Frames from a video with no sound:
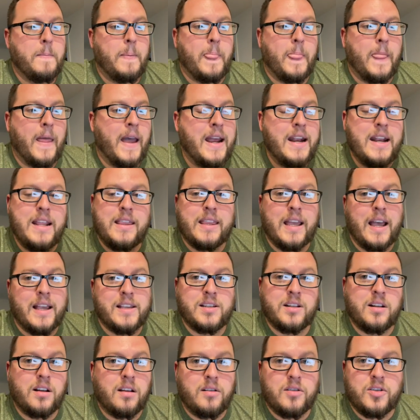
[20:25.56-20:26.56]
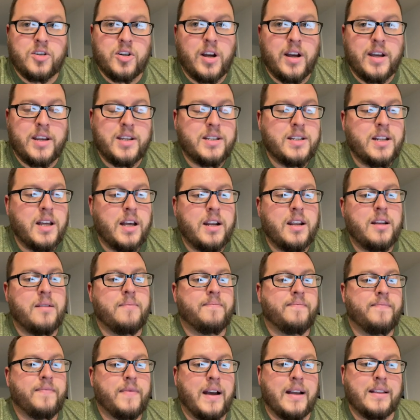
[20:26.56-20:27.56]
$80,000 truck has done it.
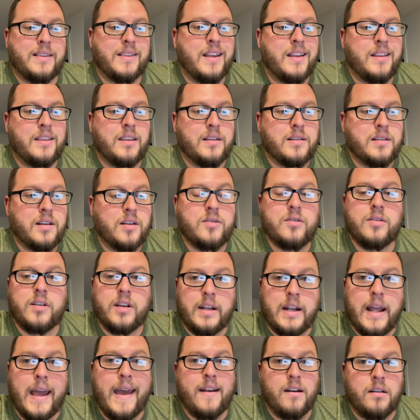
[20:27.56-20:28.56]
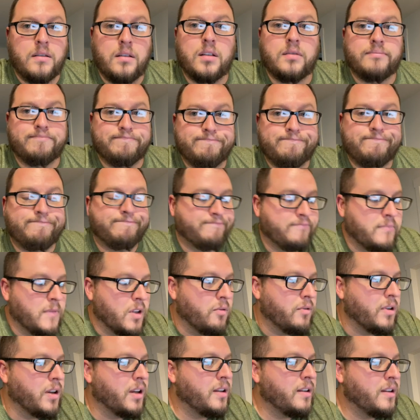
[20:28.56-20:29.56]
I think the Tundra can handle it.
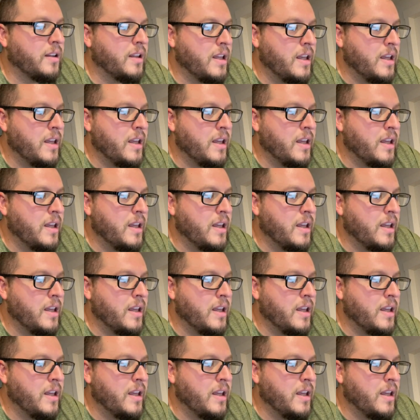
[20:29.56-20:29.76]
Okay.